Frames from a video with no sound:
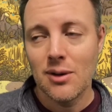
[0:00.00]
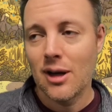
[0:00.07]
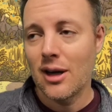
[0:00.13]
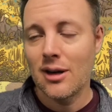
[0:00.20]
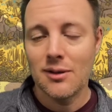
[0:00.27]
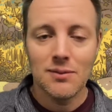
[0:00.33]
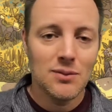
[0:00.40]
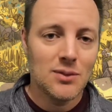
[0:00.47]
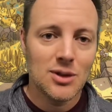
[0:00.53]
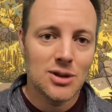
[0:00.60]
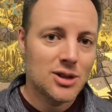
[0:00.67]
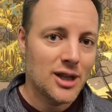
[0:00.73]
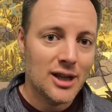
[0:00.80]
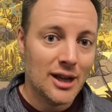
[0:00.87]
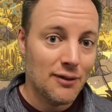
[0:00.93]
to
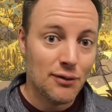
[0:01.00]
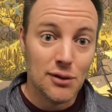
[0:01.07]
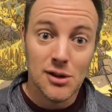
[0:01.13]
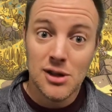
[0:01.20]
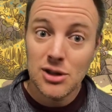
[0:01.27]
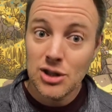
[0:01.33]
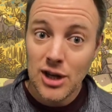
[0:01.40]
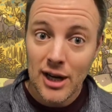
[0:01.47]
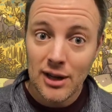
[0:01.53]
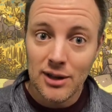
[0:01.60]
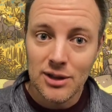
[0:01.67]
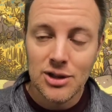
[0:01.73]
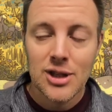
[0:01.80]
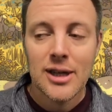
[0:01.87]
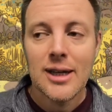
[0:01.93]
say, like for this
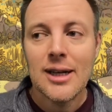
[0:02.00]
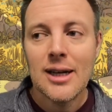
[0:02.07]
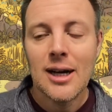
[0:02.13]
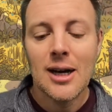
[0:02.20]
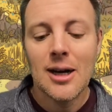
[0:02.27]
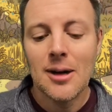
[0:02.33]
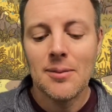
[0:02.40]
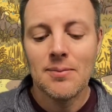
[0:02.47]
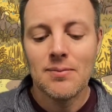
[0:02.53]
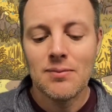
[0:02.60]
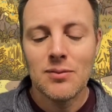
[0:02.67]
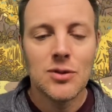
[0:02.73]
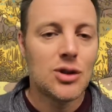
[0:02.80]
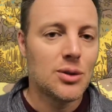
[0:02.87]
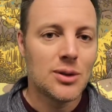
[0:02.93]
challenge,
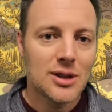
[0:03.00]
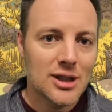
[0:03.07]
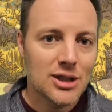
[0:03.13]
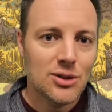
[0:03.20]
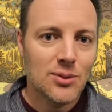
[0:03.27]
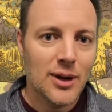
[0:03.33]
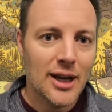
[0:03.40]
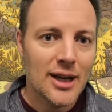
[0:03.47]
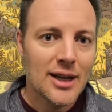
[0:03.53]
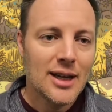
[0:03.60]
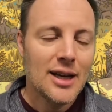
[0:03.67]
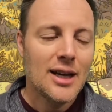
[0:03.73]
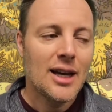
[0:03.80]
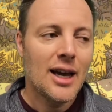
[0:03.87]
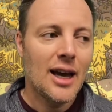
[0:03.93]
do it this way.
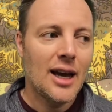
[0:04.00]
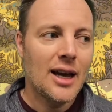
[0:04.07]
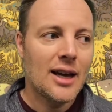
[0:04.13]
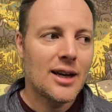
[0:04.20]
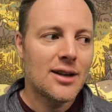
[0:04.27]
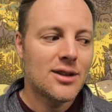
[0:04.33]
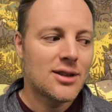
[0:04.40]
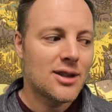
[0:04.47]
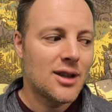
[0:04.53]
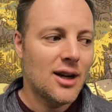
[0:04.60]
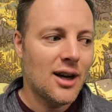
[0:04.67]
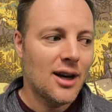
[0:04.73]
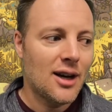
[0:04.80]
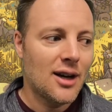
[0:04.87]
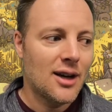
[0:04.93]
And
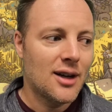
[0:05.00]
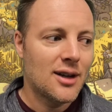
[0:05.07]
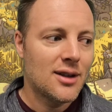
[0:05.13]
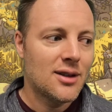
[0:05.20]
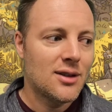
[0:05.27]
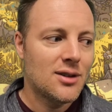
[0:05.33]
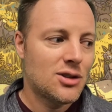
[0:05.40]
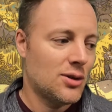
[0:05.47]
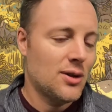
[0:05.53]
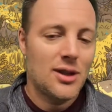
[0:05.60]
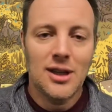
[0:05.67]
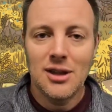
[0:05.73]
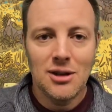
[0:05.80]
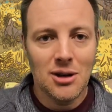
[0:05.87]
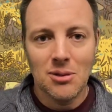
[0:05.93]
so I
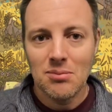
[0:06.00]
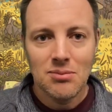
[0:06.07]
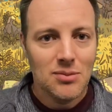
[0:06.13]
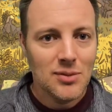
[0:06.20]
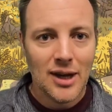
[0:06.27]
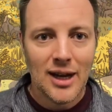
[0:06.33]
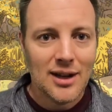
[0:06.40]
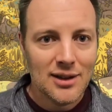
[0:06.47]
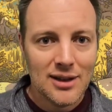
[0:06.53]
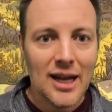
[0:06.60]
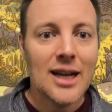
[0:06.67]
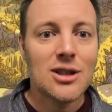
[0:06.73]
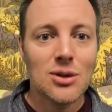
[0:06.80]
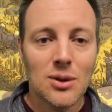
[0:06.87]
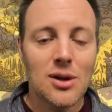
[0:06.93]
think,
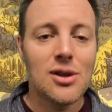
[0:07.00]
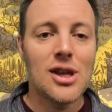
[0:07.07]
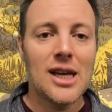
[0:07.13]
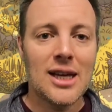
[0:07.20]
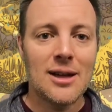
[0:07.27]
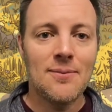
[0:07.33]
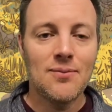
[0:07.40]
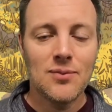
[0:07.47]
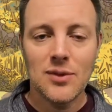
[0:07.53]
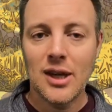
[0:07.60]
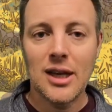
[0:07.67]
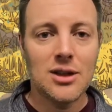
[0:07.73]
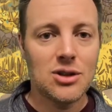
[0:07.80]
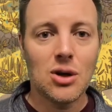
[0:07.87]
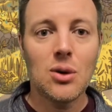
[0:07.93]
that sort of thing
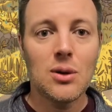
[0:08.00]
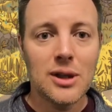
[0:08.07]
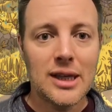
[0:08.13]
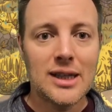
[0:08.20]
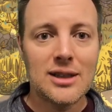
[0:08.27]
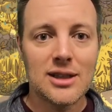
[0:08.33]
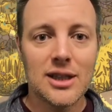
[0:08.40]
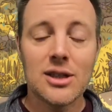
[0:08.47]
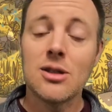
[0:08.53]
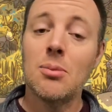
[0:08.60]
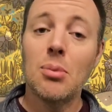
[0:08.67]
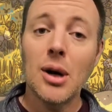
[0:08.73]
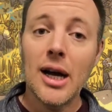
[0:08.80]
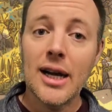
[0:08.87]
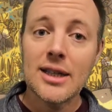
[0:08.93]
can totally exist.
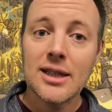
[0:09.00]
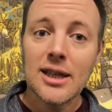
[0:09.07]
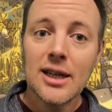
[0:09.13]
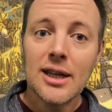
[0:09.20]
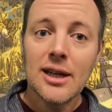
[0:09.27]
But